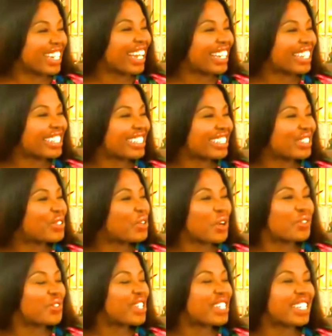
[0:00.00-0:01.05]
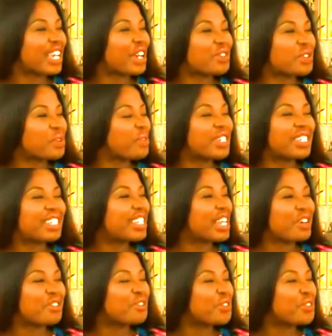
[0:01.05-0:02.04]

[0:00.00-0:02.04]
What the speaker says: light. You obviously have so much love